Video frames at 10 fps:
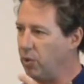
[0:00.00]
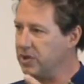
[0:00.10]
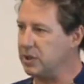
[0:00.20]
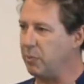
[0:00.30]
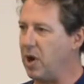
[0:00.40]

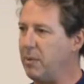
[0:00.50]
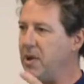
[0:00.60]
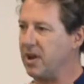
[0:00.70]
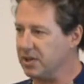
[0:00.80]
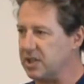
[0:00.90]
once the bread
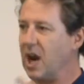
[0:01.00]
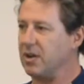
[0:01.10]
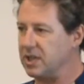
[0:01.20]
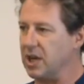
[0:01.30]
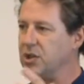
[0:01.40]
maker
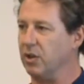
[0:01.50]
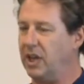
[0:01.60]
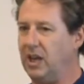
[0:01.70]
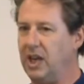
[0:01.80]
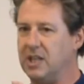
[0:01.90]
starts
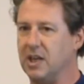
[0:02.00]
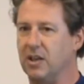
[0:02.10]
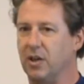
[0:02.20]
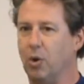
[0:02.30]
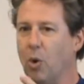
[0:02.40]
actually
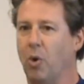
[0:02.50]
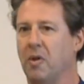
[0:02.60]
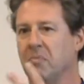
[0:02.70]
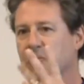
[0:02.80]
heating the dough,